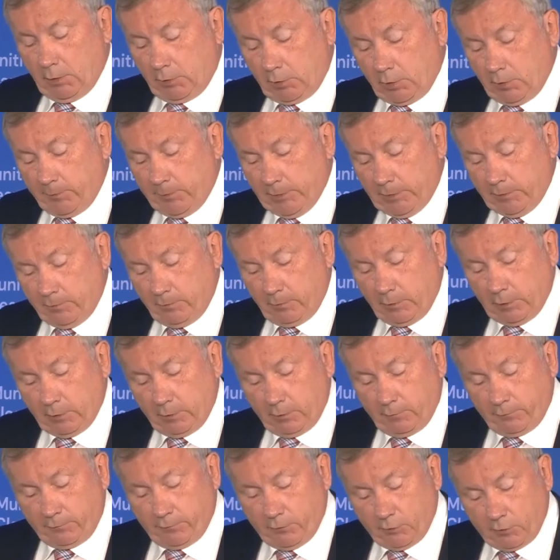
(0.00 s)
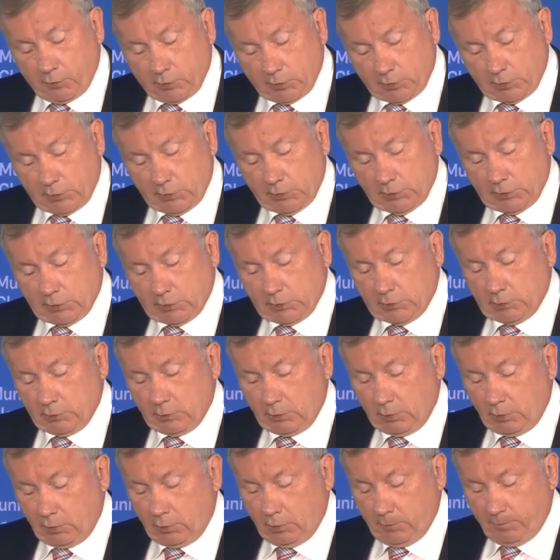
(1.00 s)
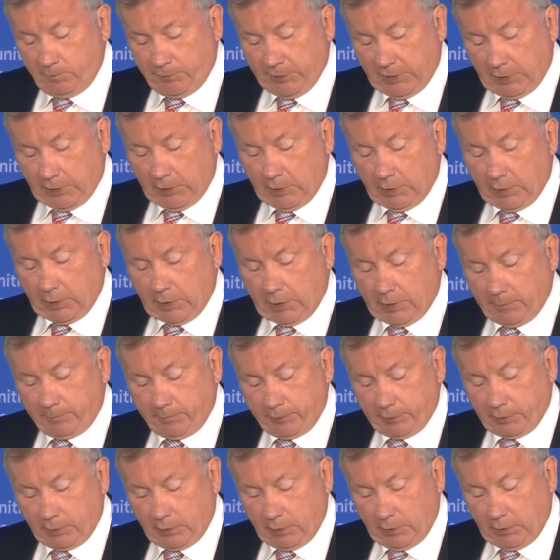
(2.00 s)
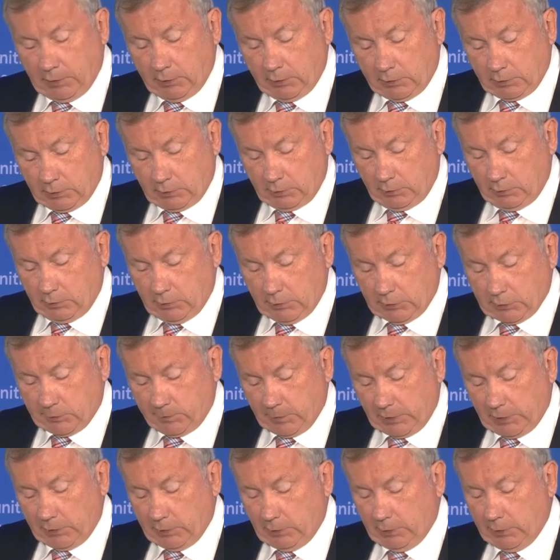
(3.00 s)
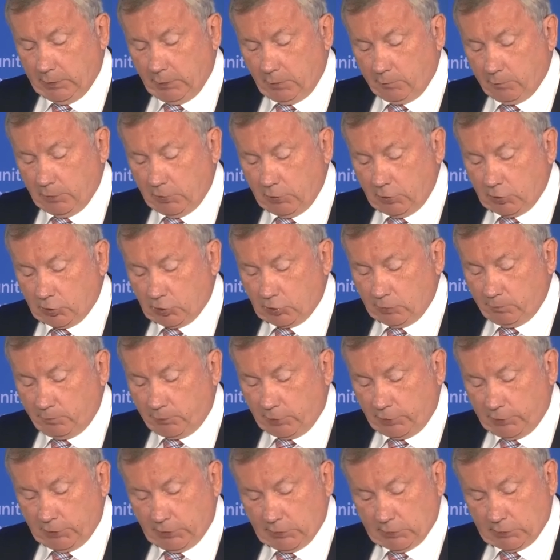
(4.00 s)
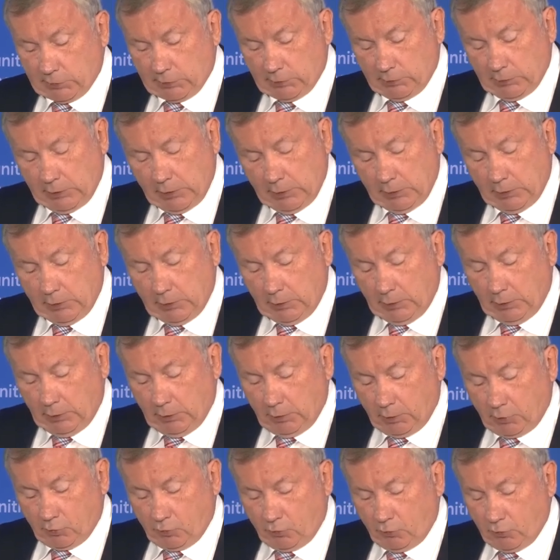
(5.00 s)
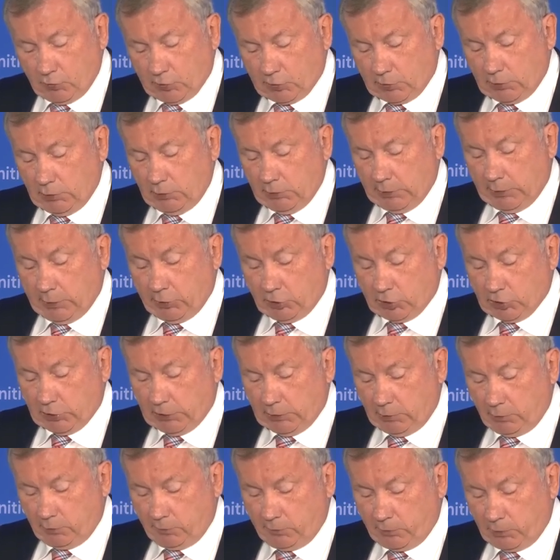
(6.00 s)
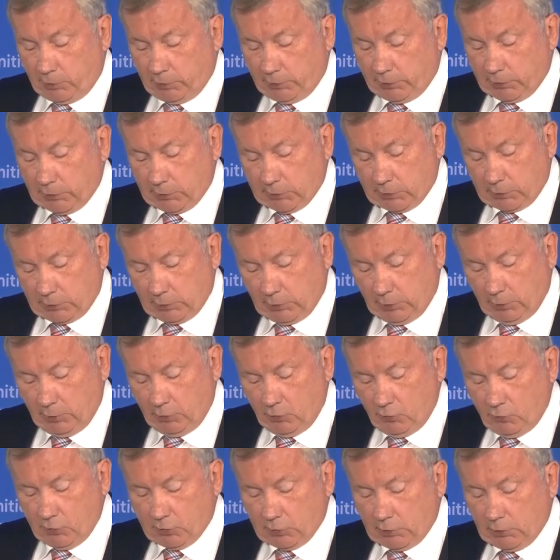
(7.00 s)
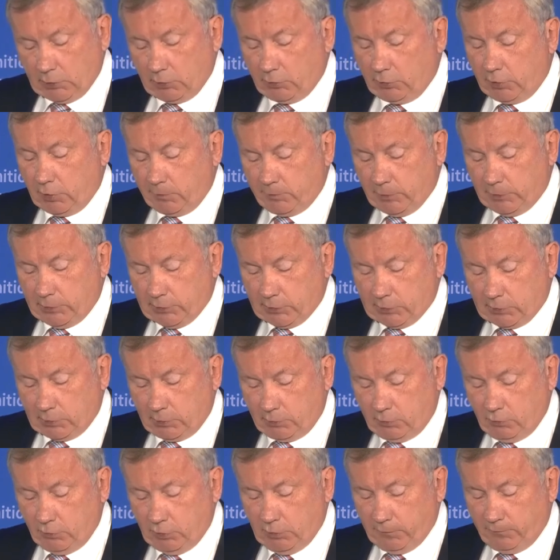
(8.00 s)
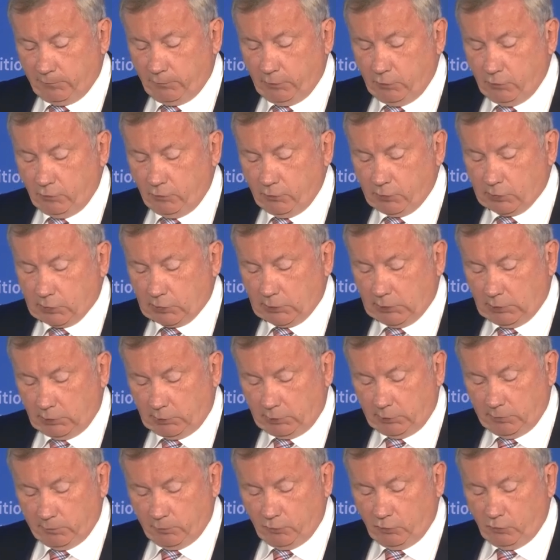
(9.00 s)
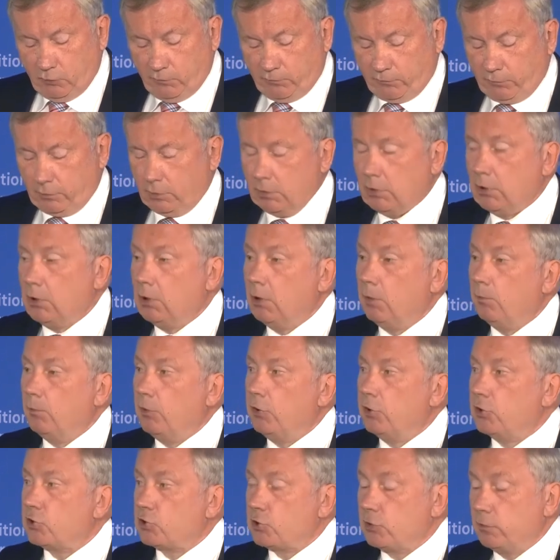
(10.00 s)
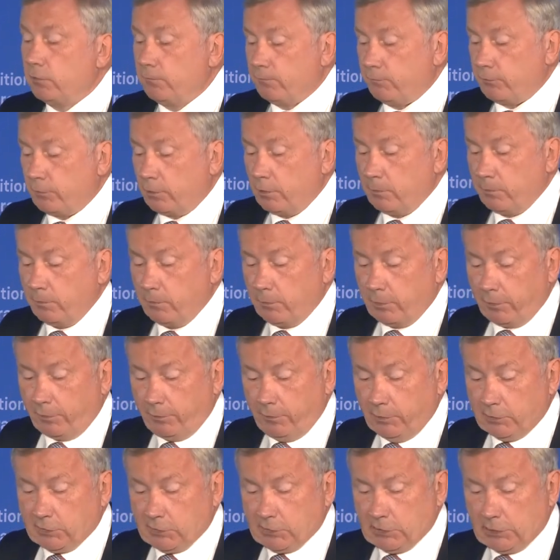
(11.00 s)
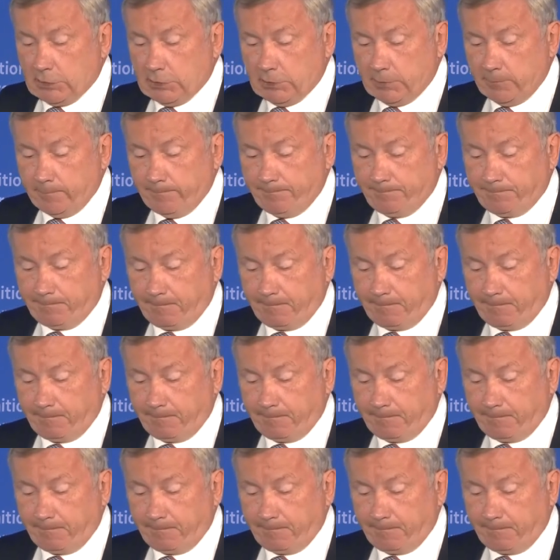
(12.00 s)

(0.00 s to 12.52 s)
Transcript: Robam focuses on picking up and dismantling munition bodies in coastal and shallow waters using robots to diffuse and remove munition from the sea.